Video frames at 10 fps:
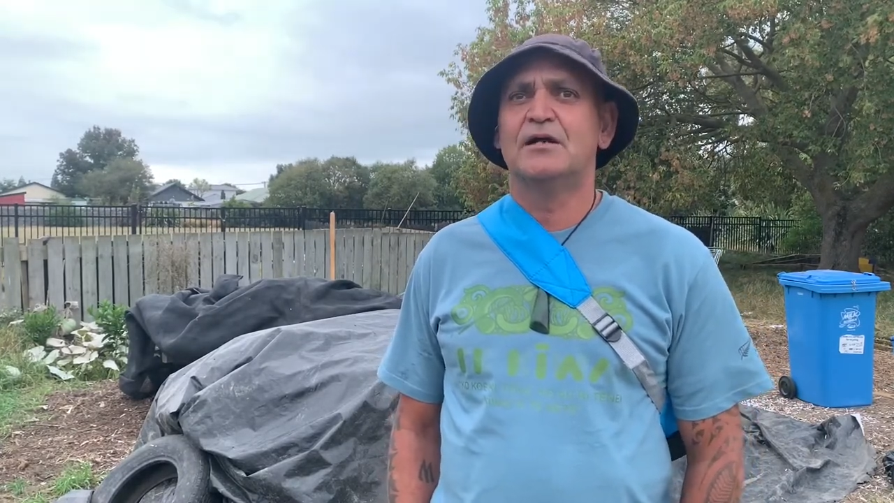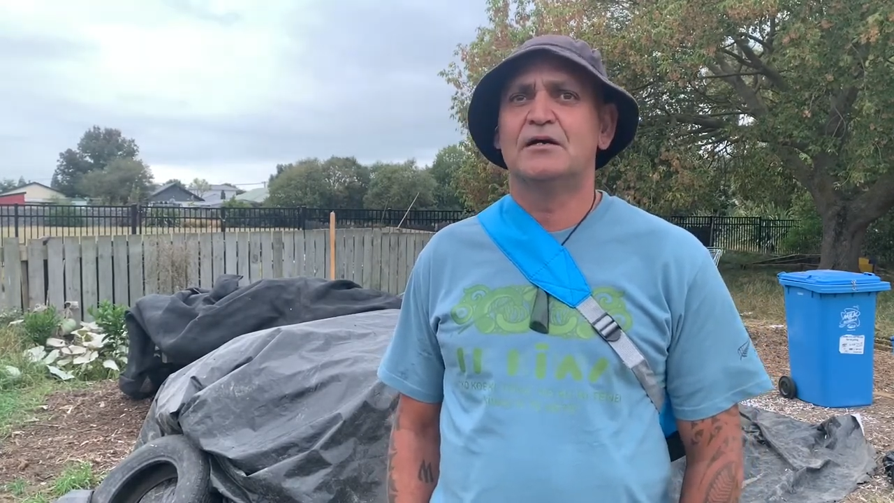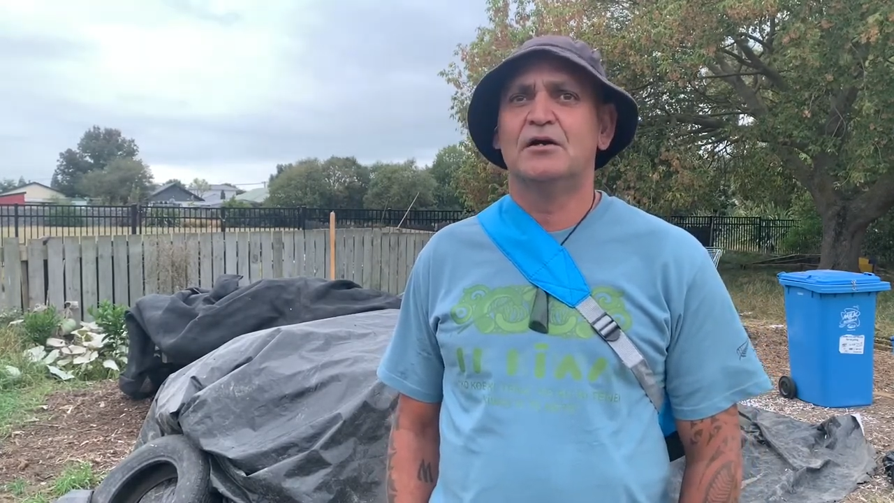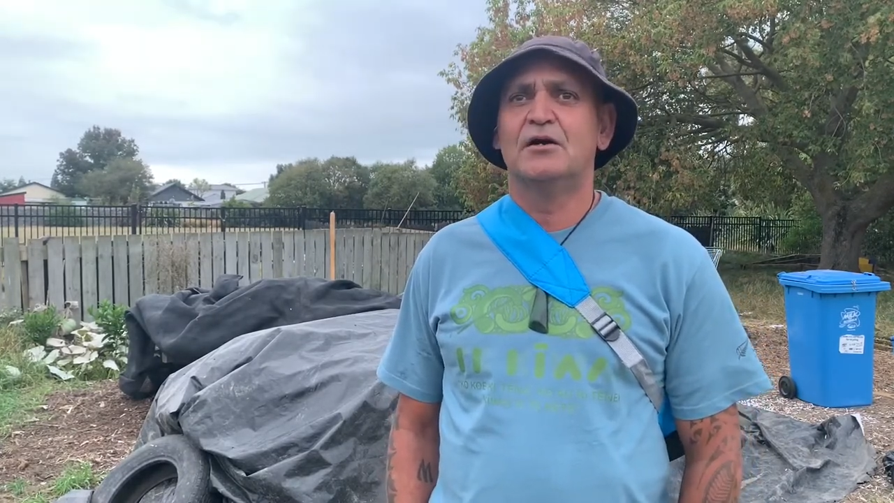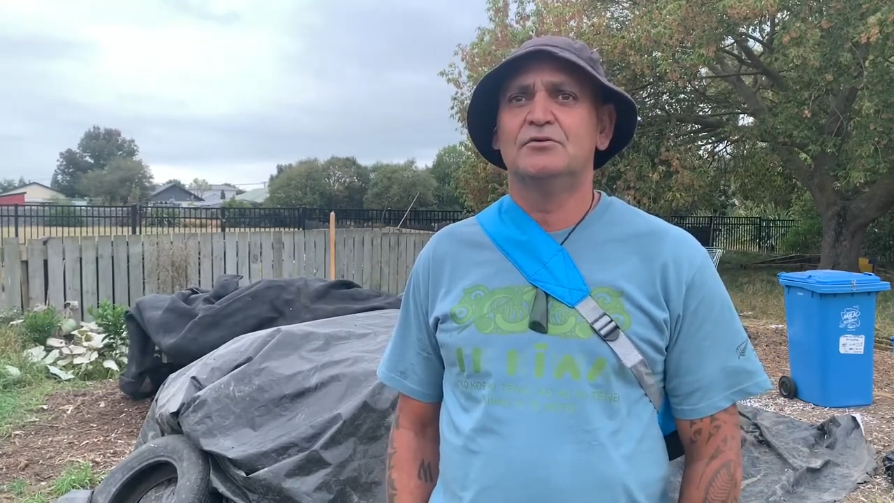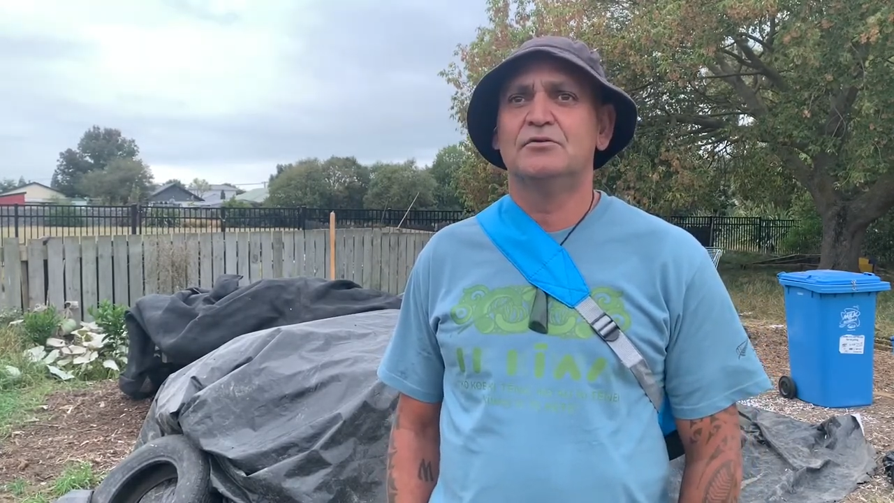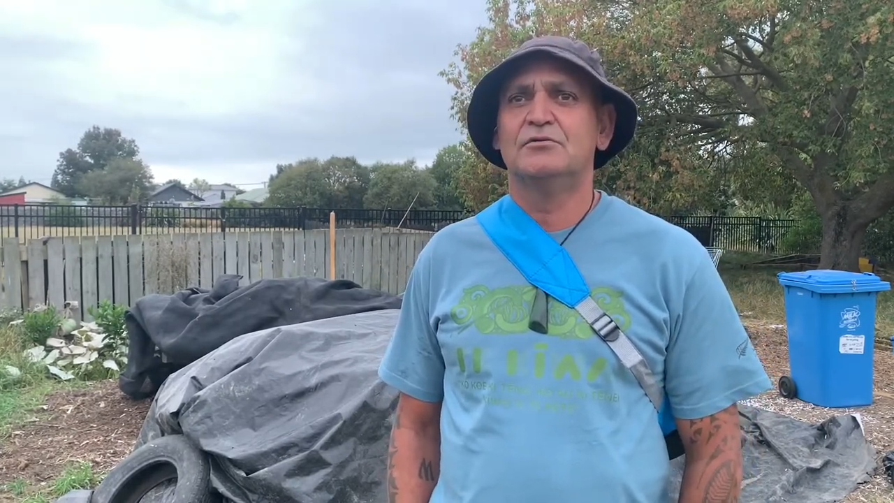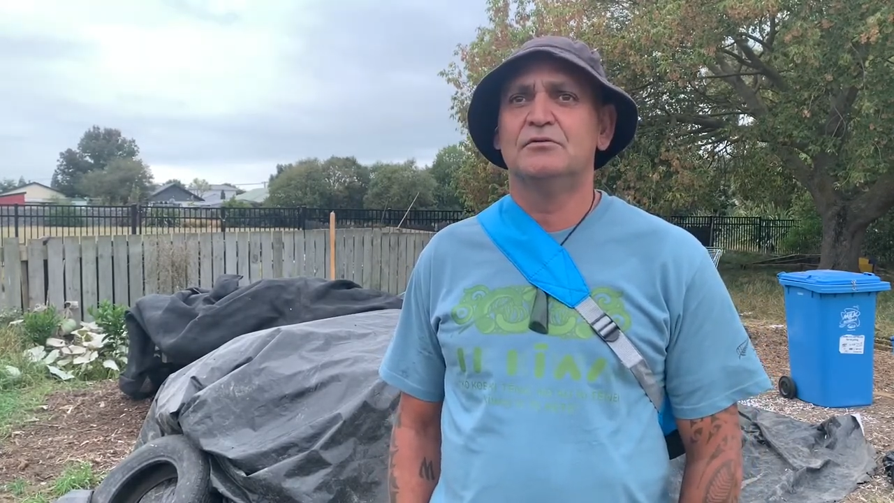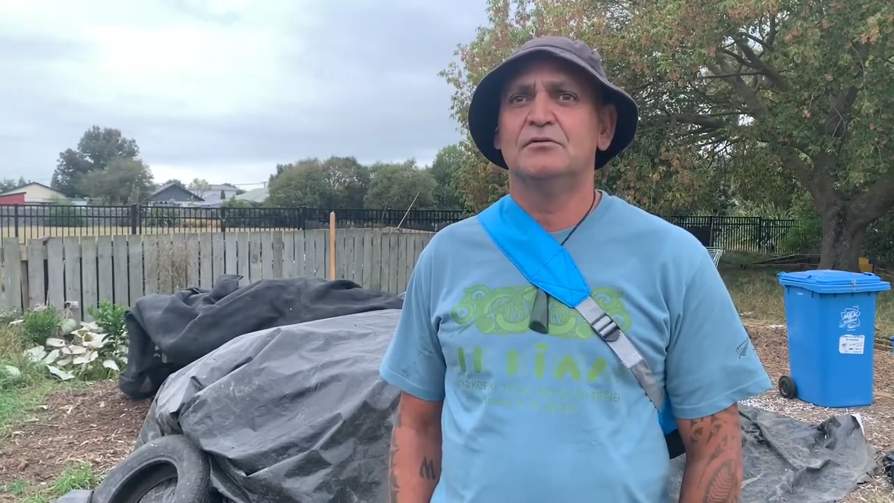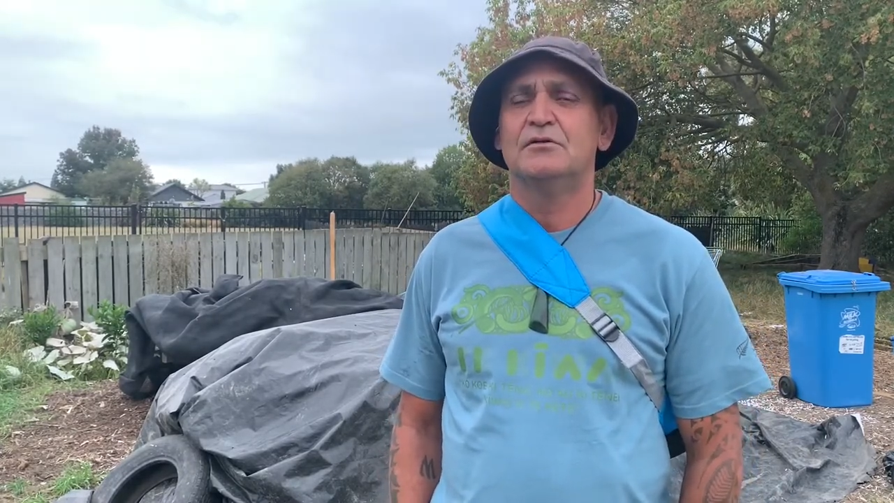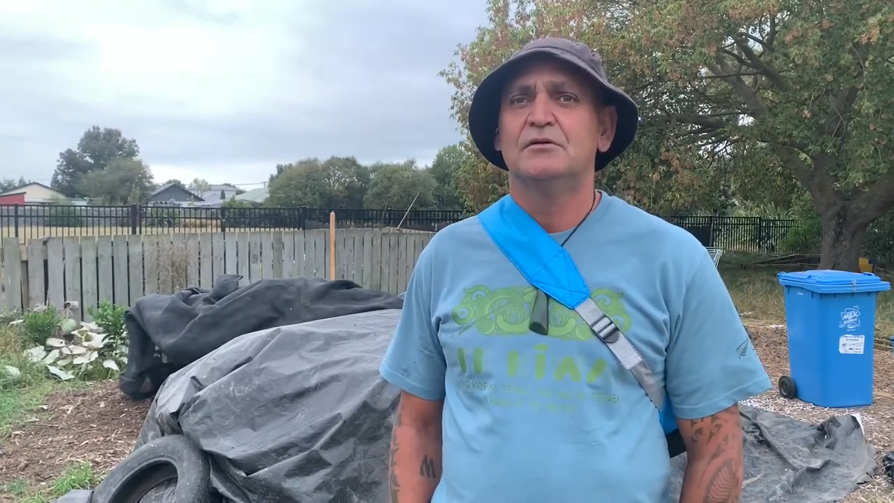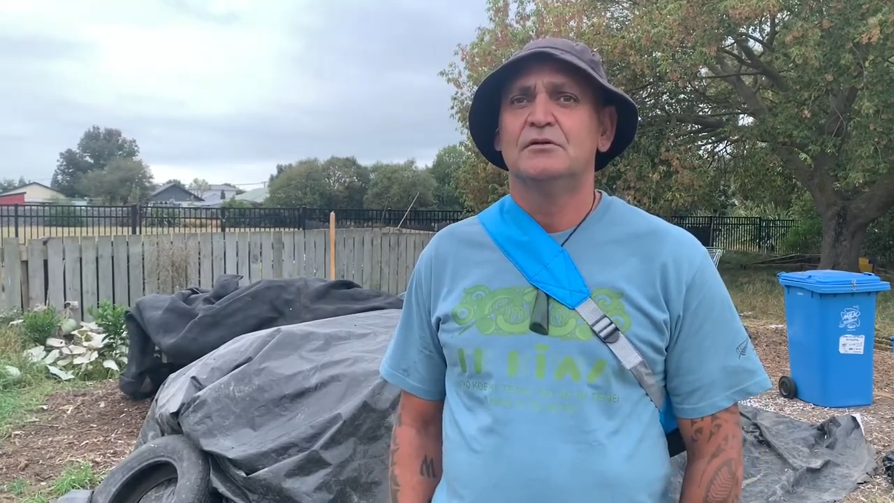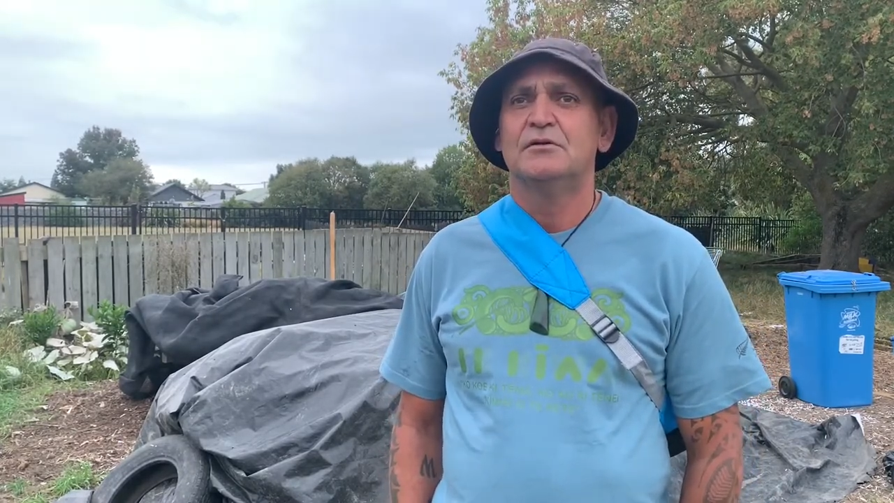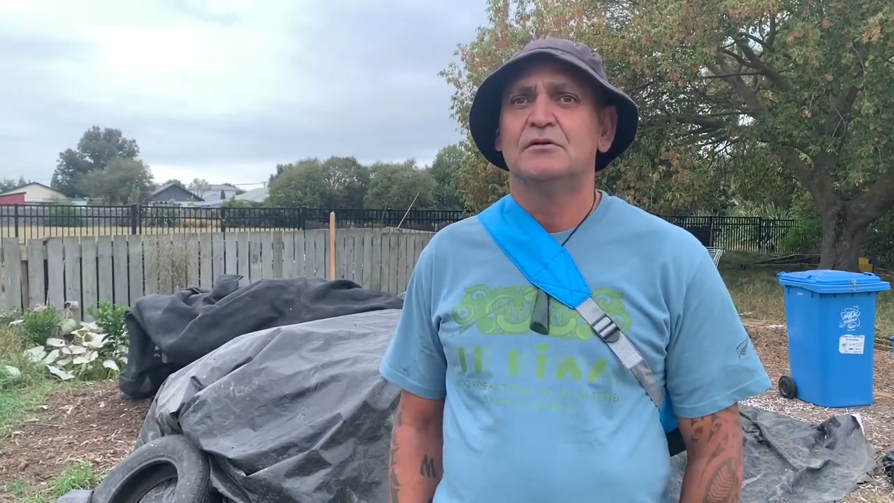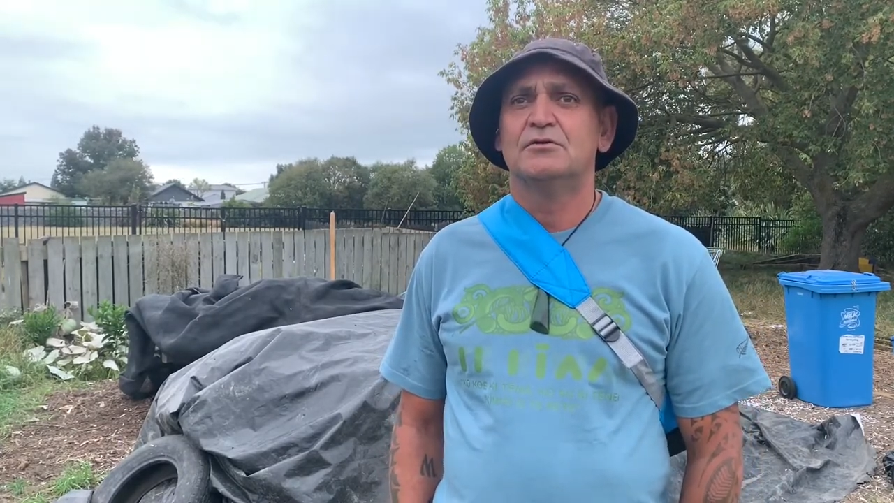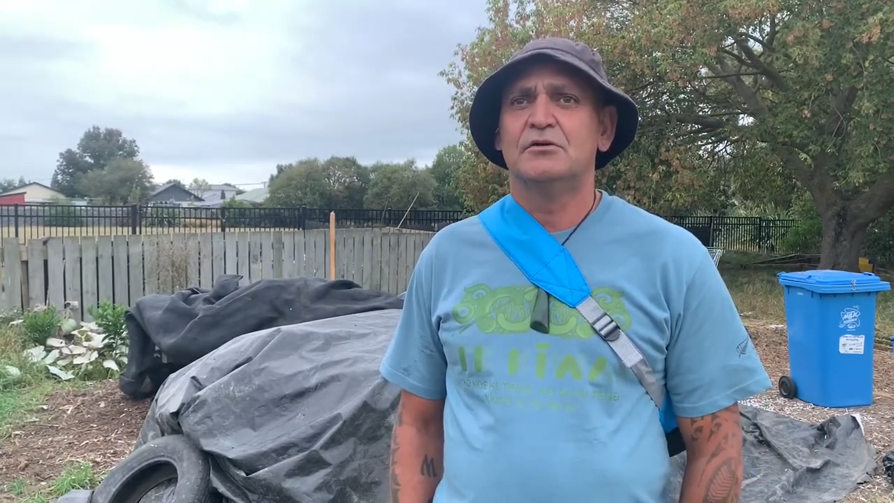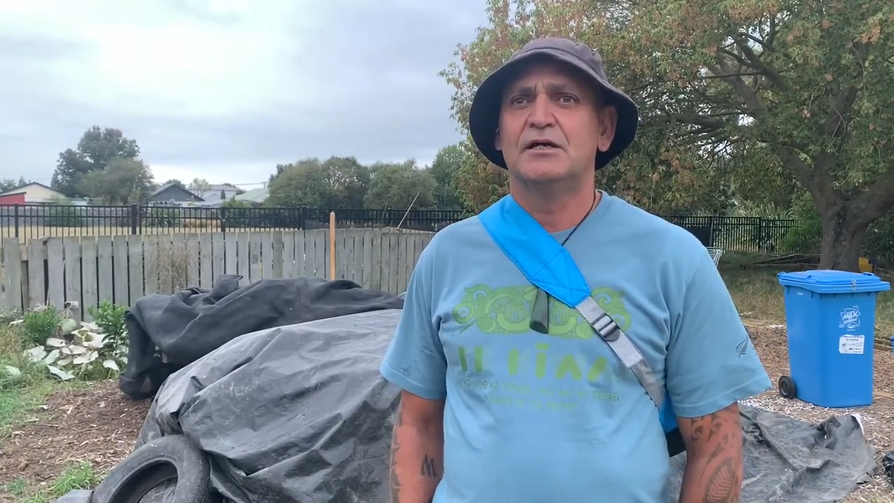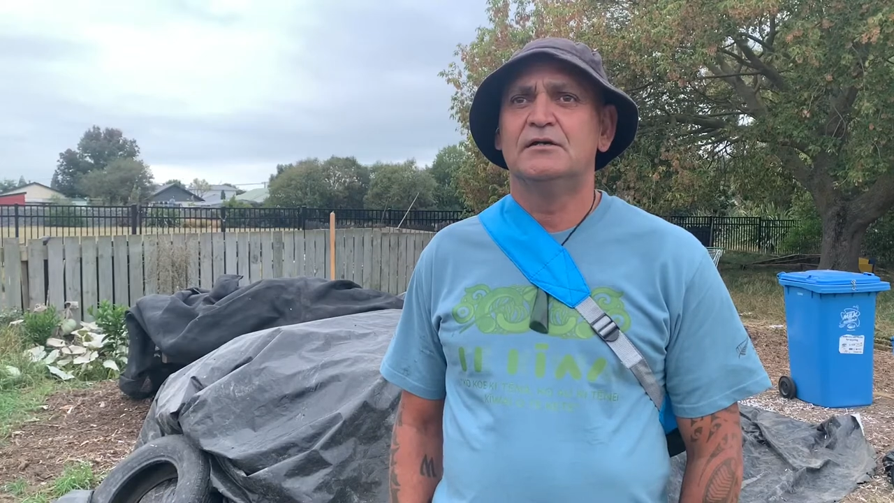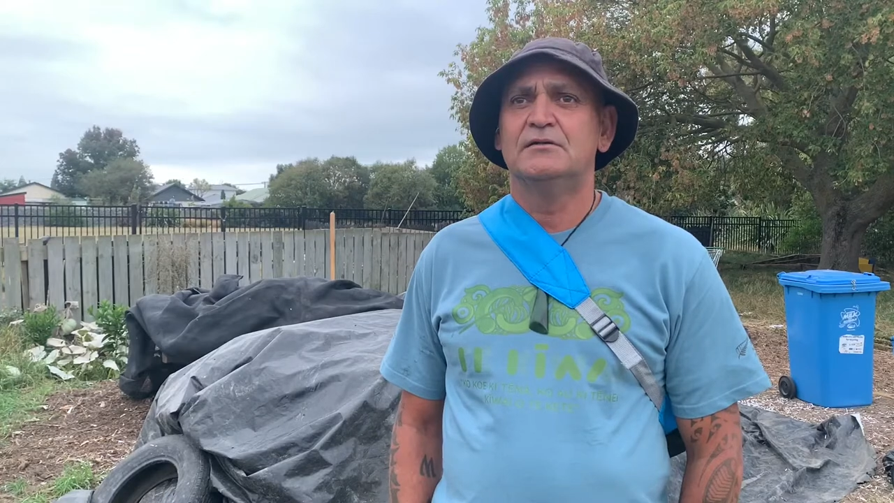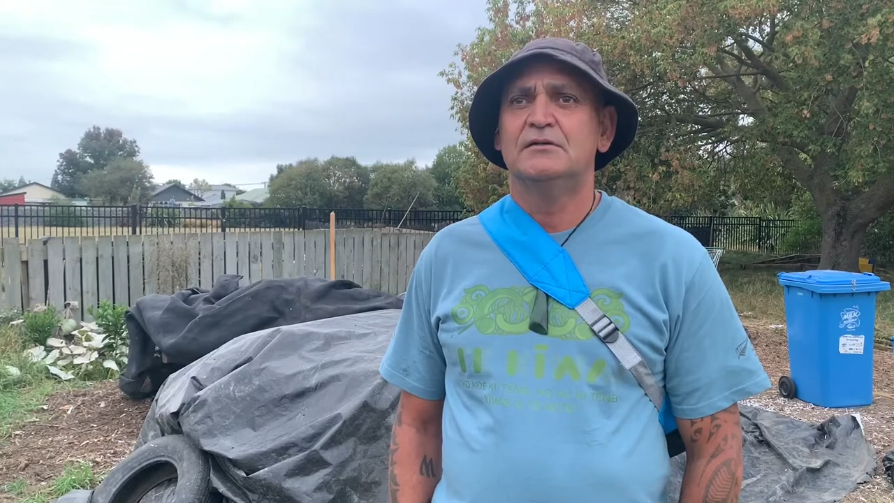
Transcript: Rākaihautū Kura.